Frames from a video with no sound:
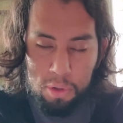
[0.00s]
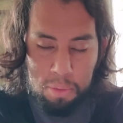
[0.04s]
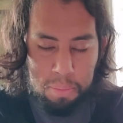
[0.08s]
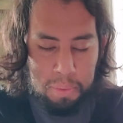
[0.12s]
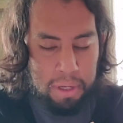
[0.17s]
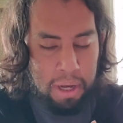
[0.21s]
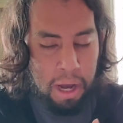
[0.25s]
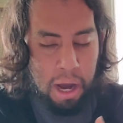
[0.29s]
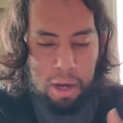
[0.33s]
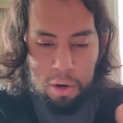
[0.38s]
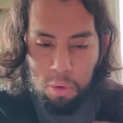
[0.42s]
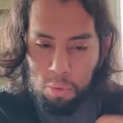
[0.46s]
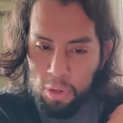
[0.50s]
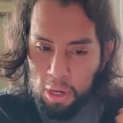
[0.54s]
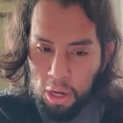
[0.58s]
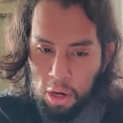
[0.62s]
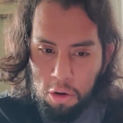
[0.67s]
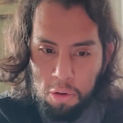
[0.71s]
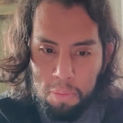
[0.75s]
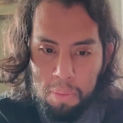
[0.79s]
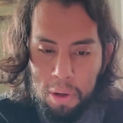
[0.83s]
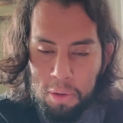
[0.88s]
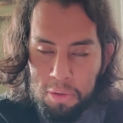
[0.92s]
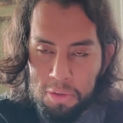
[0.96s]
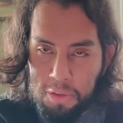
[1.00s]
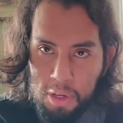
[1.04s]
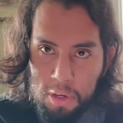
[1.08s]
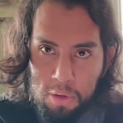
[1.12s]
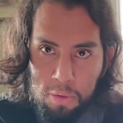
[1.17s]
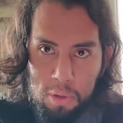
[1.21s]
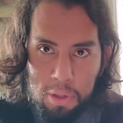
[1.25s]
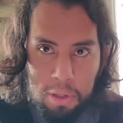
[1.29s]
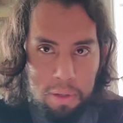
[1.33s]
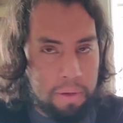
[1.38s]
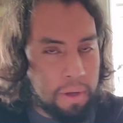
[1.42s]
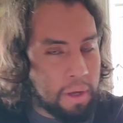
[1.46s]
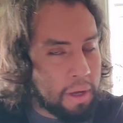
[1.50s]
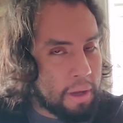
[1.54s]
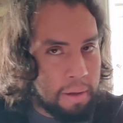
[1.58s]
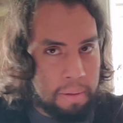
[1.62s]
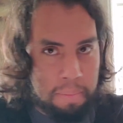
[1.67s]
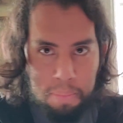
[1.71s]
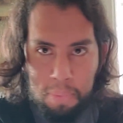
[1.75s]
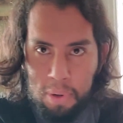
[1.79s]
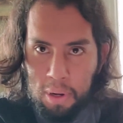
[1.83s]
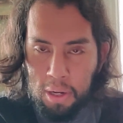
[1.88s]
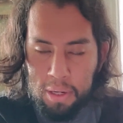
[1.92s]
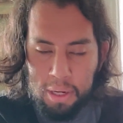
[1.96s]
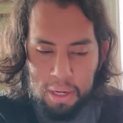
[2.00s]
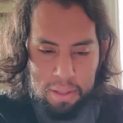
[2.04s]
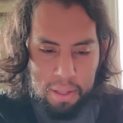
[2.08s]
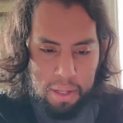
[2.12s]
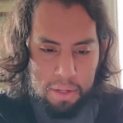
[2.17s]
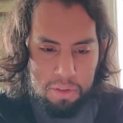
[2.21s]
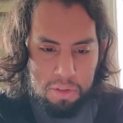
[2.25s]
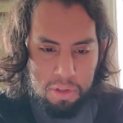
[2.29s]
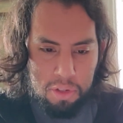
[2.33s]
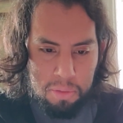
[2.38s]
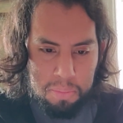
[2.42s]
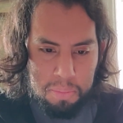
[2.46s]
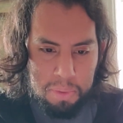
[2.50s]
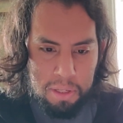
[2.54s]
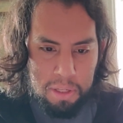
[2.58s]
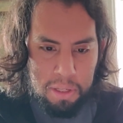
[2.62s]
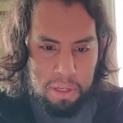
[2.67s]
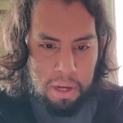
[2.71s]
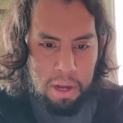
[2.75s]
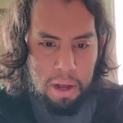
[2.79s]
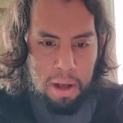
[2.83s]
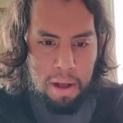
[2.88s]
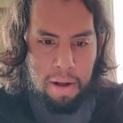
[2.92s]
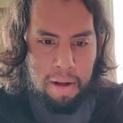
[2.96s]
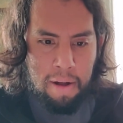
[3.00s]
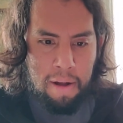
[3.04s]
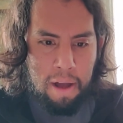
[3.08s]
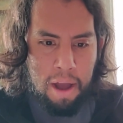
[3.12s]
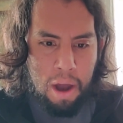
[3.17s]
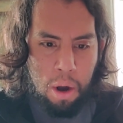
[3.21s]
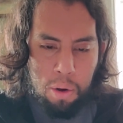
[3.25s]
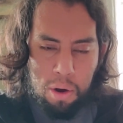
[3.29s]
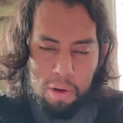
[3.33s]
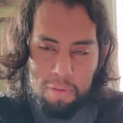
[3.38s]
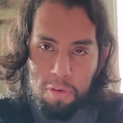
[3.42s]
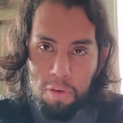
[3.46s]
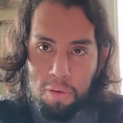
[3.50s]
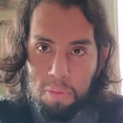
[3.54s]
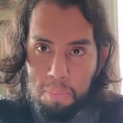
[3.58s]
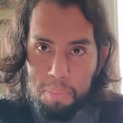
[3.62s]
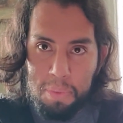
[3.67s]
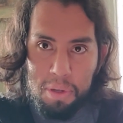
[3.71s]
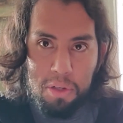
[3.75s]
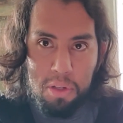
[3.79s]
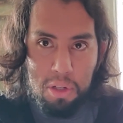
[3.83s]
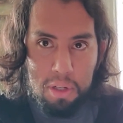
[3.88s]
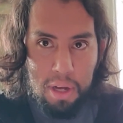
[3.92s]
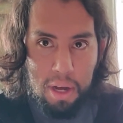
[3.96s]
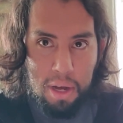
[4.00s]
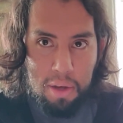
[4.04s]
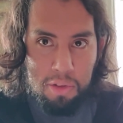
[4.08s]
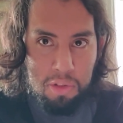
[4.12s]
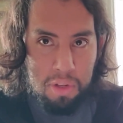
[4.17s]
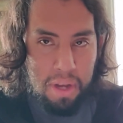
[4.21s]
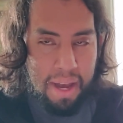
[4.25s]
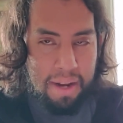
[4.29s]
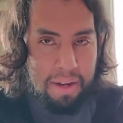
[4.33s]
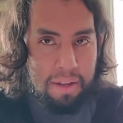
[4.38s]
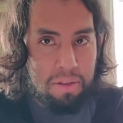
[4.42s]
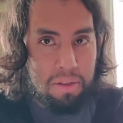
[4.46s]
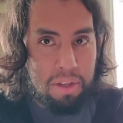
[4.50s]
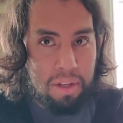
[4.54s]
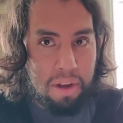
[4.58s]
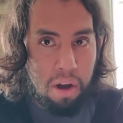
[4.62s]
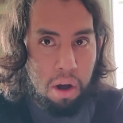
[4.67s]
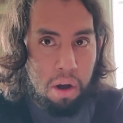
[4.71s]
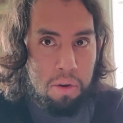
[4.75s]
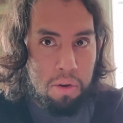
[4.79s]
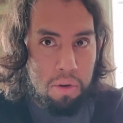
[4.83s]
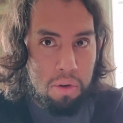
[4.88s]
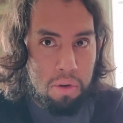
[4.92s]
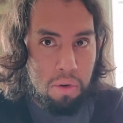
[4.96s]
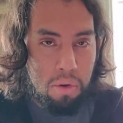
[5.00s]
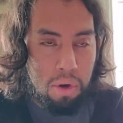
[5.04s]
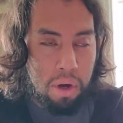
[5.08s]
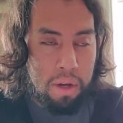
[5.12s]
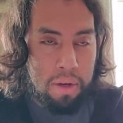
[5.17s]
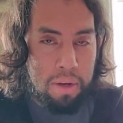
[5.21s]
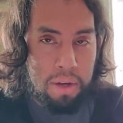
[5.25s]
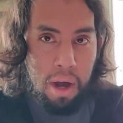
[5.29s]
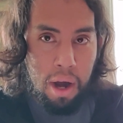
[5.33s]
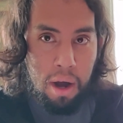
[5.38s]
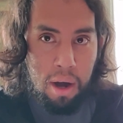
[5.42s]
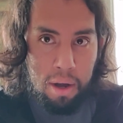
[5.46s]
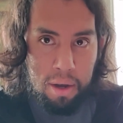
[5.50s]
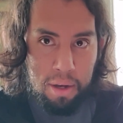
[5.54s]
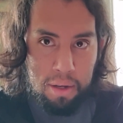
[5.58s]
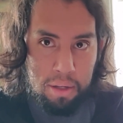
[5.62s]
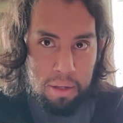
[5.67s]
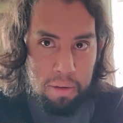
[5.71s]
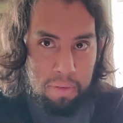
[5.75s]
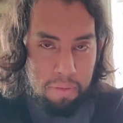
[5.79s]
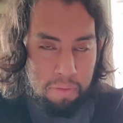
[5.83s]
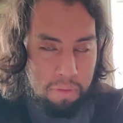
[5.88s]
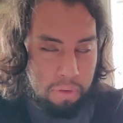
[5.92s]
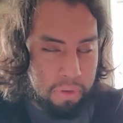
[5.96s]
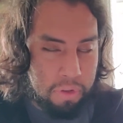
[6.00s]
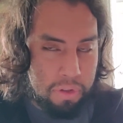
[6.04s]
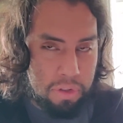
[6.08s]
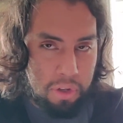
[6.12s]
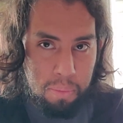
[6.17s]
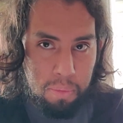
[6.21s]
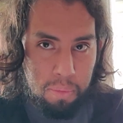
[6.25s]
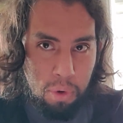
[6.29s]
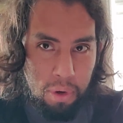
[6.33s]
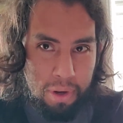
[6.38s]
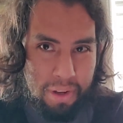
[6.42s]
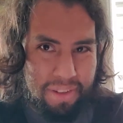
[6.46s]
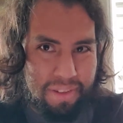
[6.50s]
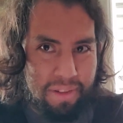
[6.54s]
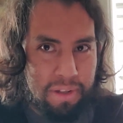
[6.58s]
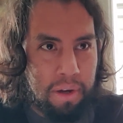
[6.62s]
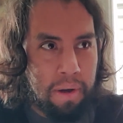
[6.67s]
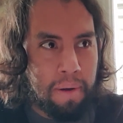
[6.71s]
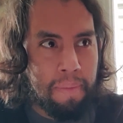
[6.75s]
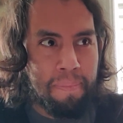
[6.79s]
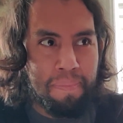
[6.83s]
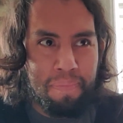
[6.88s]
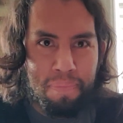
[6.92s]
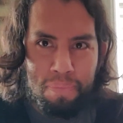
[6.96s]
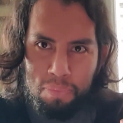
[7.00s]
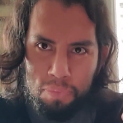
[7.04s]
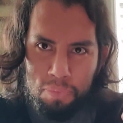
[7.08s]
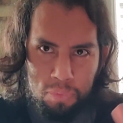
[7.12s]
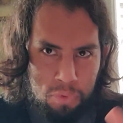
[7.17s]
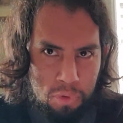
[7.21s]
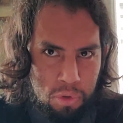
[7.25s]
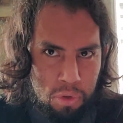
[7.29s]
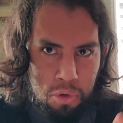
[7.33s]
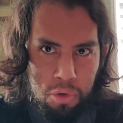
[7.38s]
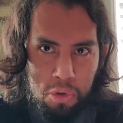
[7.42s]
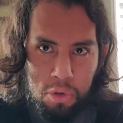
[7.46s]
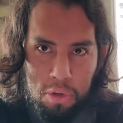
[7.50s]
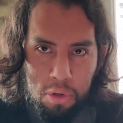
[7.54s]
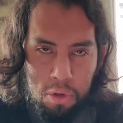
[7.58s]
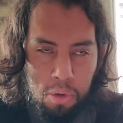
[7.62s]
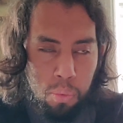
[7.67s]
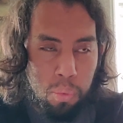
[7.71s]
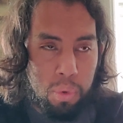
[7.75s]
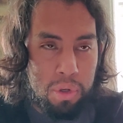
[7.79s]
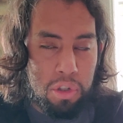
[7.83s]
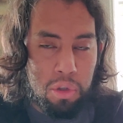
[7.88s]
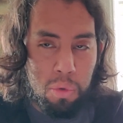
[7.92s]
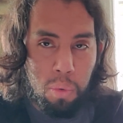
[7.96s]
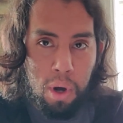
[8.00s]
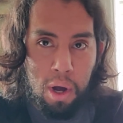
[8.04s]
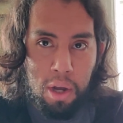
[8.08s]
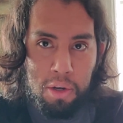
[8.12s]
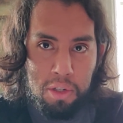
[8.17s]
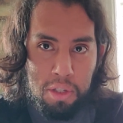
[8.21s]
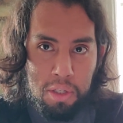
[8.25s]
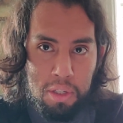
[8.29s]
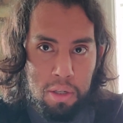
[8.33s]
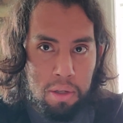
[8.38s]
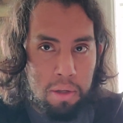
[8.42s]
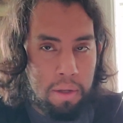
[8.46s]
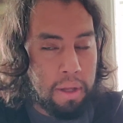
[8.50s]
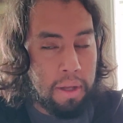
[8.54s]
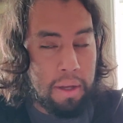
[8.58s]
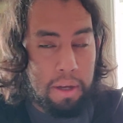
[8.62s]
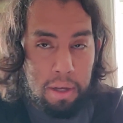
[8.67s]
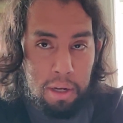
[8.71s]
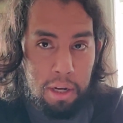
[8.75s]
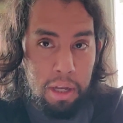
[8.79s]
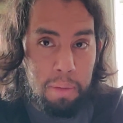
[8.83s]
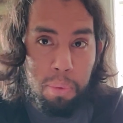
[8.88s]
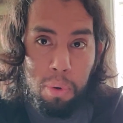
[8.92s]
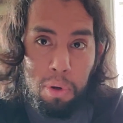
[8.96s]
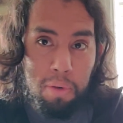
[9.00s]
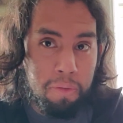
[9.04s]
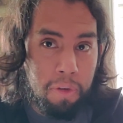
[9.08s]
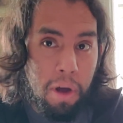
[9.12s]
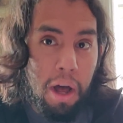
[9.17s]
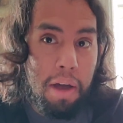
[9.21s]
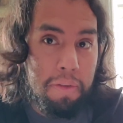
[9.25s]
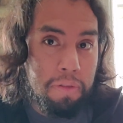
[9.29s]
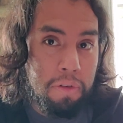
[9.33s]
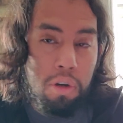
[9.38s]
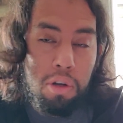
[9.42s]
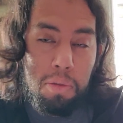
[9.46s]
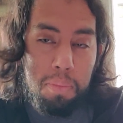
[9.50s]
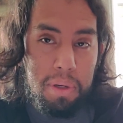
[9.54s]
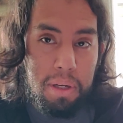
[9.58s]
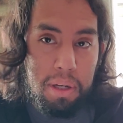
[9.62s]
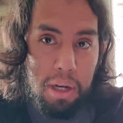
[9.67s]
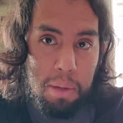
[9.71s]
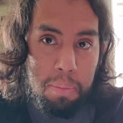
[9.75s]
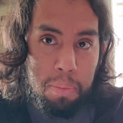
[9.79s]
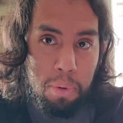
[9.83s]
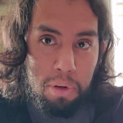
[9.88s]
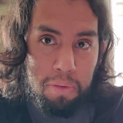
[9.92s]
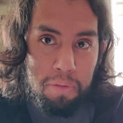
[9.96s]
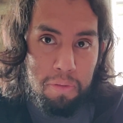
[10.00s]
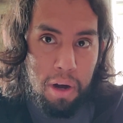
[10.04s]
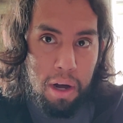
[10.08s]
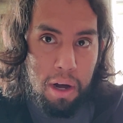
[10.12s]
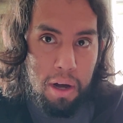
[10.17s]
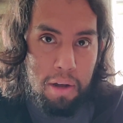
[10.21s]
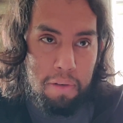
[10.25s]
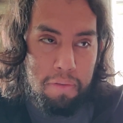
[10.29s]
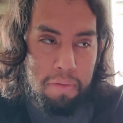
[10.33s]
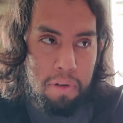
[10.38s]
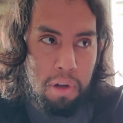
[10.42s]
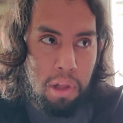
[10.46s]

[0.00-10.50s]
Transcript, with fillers: to me. I don't care about centering, but again, that's just me. However, BGS, anything under a 9 for the subgrades, usually a little wishy-washy. An 8.5 could be an 8.5,